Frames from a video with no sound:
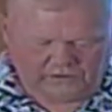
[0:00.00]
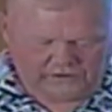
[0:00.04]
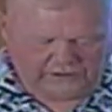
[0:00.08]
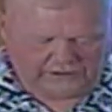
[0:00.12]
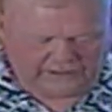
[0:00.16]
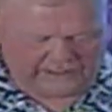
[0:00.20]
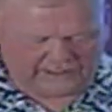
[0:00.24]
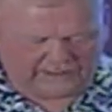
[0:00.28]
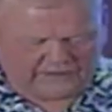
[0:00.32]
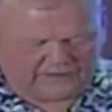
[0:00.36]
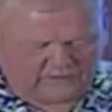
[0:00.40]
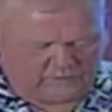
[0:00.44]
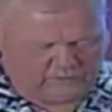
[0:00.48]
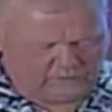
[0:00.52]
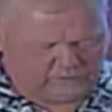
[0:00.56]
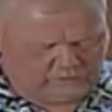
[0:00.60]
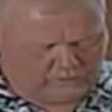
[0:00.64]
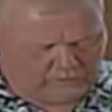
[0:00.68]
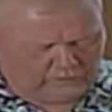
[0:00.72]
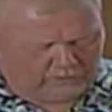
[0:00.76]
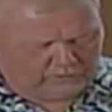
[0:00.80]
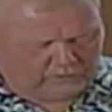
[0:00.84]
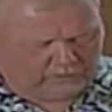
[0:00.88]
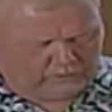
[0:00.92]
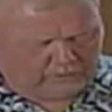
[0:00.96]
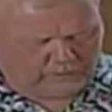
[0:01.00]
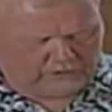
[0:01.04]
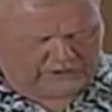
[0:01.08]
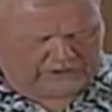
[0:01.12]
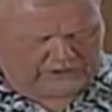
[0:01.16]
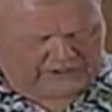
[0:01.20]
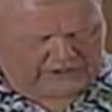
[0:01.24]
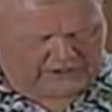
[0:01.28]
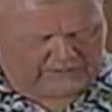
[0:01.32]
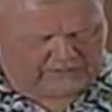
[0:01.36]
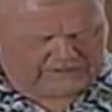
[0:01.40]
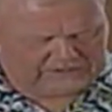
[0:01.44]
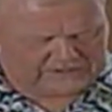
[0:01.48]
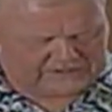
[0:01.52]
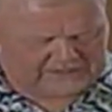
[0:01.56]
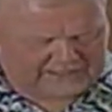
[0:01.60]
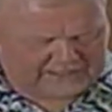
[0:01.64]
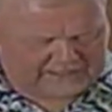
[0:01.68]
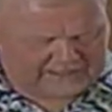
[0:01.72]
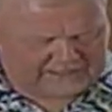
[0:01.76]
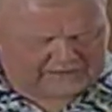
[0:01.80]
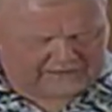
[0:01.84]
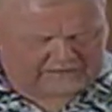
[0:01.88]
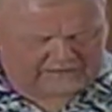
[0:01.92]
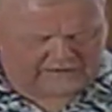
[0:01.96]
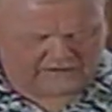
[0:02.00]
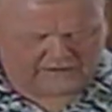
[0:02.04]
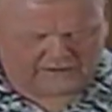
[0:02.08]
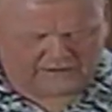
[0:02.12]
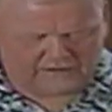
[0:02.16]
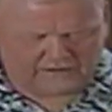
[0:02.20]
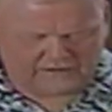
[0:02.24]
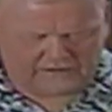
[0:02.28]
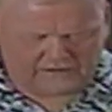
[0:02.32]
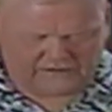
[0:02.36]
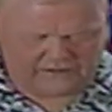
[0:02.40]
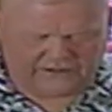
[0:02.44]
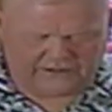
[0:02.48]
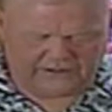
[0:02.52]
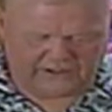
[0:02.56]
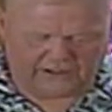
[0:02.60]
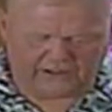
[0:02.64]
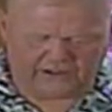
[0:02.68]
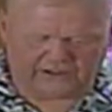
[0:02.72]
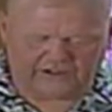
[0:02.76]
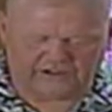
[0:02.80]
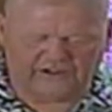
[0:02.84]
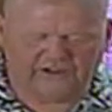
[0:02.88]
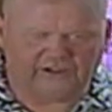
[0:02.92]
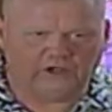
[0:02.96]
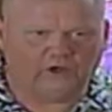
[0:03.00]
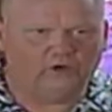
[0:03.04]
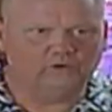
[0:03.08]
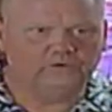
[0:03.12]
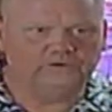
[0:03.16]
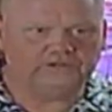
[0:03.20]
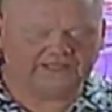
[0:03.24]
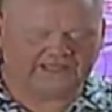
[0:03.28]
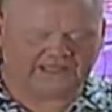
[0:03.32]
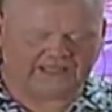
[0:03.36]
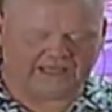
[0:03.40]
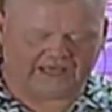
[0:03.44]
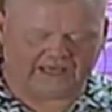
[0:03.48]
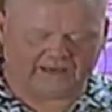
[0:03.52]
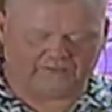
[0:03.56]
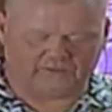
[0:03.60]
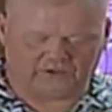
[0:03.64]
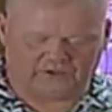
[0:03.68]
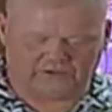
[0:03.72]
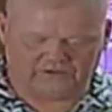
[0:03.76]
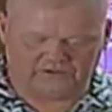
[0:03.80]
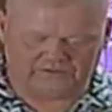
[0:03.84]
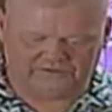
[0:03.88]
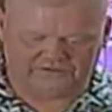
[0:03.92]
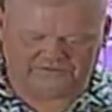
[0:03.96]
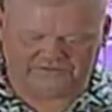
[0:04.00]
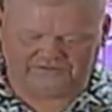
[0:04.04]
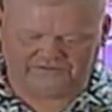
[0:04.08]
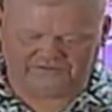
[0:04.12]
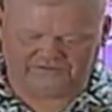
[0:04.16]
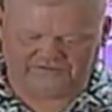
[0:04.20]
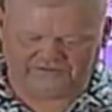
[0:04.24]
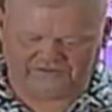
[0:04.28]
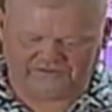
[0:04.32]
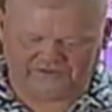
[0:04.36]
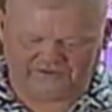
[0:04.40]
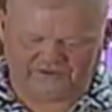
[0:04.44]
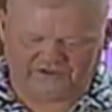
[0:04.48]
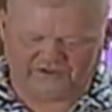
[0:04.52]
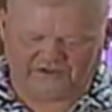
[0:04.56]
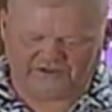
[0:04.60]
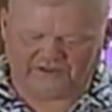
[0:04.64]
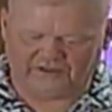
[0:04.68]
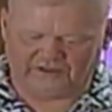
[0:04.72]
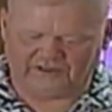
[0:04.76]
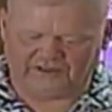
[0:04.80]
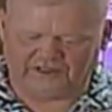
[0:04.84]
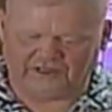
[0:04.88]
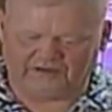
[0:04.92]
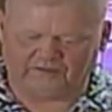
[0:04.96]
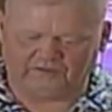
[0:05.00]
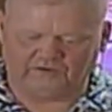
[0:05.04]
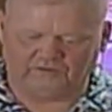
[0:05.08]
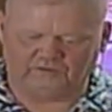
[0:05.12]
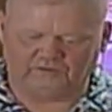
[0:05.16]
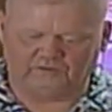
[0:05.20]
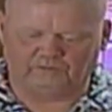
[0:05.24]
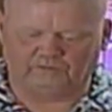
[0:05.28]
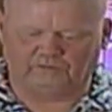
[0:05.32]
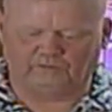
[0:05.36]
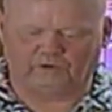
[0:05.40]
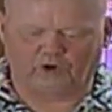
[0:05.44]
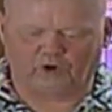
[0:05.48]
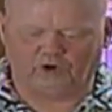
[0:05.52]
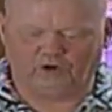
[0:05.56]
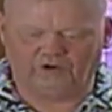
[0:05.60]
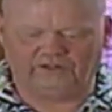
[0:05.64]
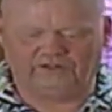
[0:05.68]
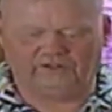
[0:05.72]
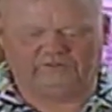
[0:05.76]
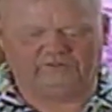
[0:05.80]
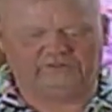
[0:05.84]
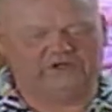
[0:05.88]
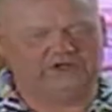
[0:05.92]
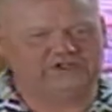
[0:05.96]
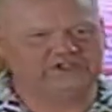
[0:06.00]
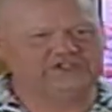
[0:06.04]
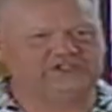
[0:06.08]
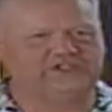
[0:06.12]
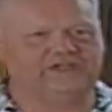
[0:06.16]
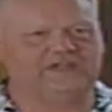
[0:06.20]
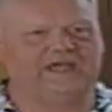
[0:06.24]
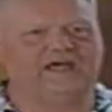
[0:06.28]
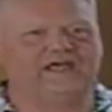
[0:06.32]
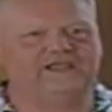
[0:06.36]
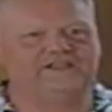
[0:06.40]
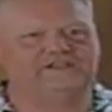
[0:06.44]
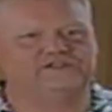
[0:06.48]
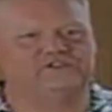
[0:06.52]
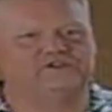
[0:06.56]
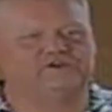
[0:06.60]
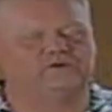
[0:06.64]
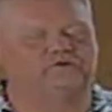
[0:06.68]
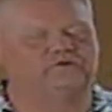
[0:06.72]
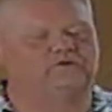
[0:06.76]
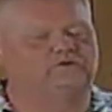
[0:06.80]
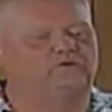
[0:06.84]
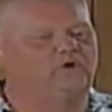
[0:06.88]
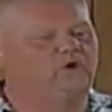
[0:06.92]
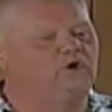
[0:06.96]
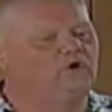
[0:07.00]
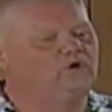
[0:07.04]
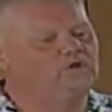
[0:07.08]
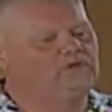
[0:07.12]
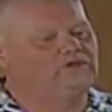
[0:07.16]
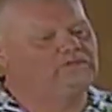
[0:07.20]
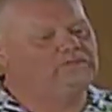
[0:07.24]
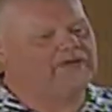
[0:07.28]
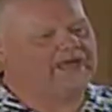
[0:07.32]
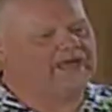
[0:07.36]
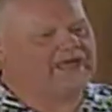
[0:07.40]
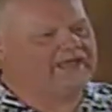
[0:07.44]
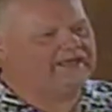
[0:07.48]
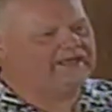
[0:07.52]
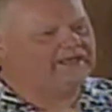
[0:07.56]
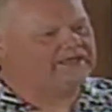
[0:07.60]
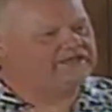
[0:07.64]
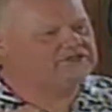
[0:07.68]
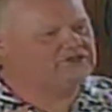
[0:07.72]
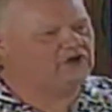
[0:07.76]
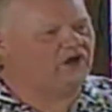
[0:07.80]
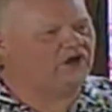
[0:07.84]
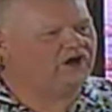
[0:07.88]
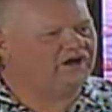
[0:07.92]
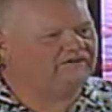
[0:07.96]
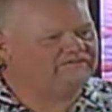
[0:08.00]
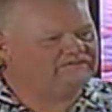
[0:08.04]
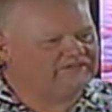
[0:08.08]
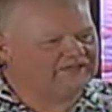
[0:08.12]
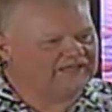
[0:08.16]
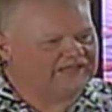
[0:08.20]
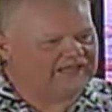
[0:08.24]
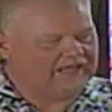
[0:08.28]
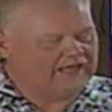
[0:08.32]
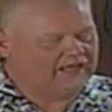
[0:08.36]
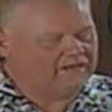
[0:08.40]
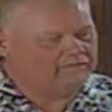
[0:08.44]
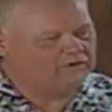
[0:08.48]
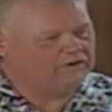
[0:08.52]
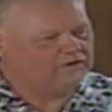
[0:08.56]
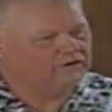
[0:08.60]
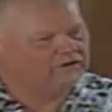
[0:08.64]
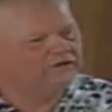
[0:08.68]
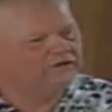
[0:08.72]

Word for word: and when they would take the and unload the camel, they would roll the merchandise or roll the baggage off the camel